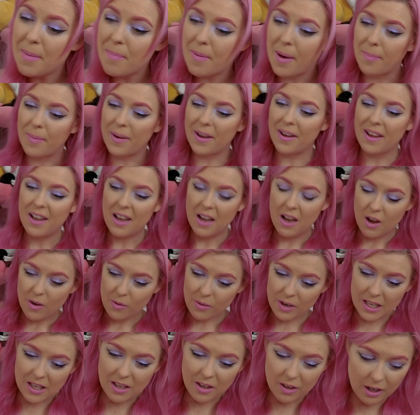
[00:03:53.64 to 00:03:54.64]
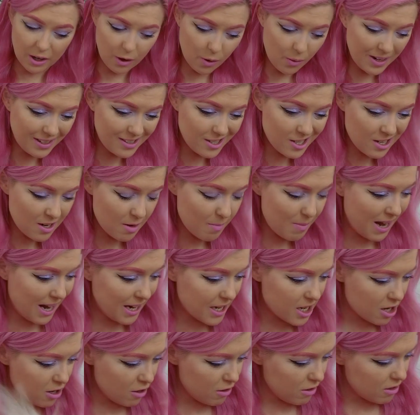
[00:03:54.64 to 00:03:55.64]
Bubba. We got a question
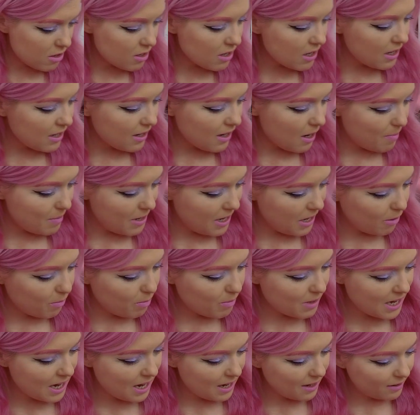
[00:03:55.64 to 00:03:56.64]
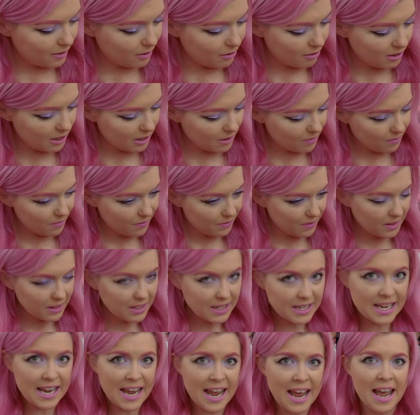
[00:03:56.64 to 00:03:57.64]
about you. You can come and help me answer it.
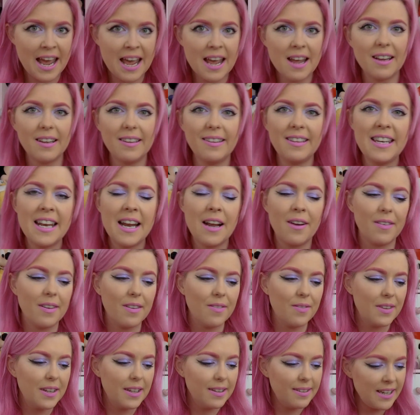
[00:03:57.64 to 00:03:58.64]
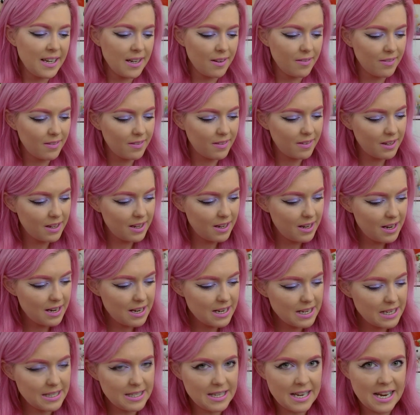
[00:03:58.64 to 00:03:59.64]
Yeah, sit down. Sit.
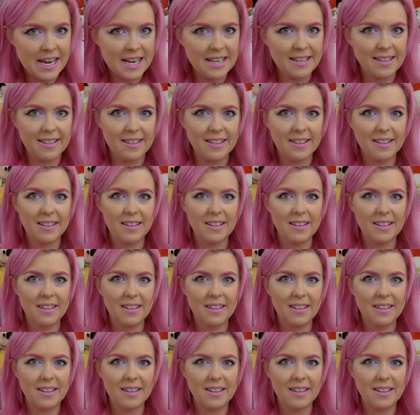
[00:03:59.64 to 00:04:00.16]
Sit.